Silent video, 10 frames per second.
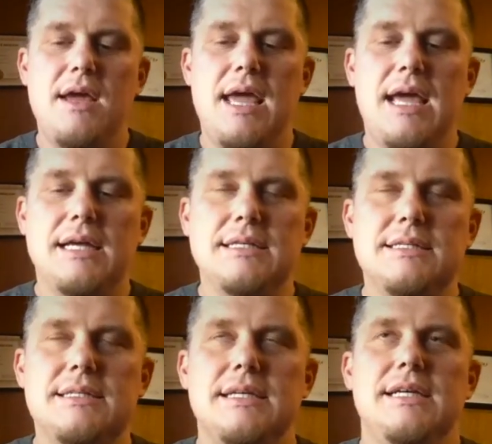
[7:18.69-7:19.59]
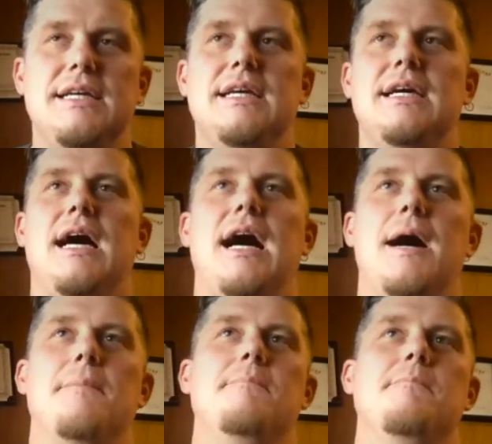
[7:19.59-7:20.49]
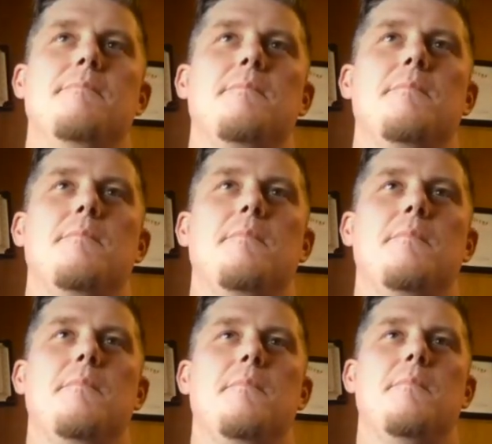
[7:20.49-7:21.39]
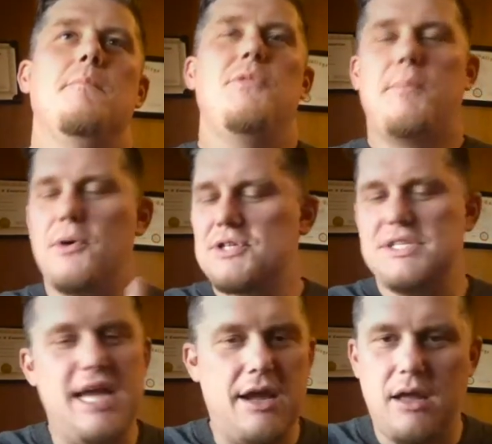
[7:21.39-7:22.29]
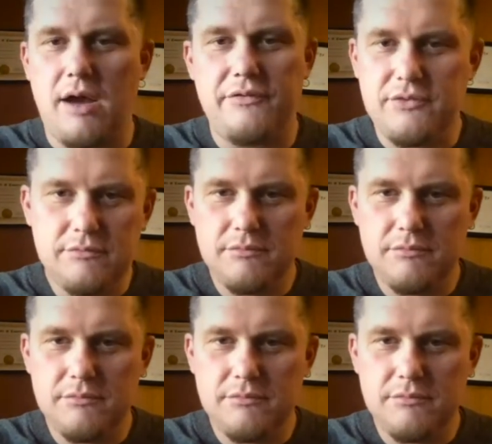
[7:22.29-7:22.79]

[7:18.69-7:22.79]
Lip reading: and the person's handcuffed.